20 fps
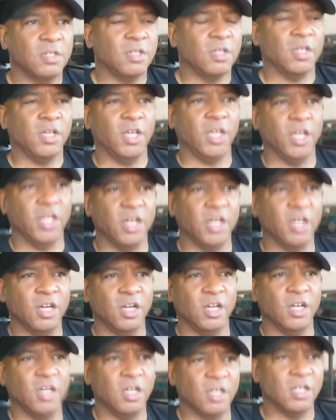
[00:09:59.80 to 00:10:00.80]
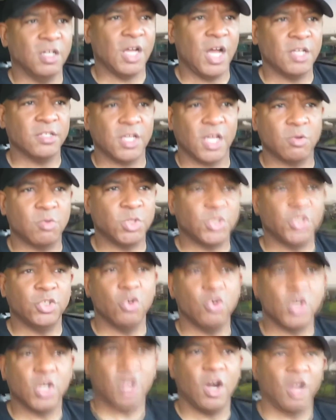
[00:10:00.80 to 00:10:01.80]
And I was like, what you
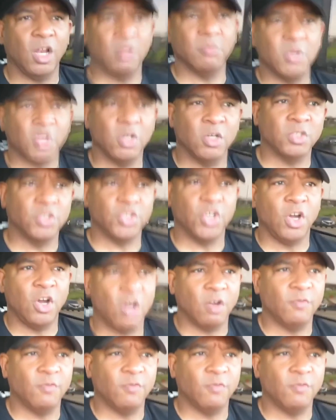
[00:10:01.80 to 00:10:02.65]
doing calling me on the job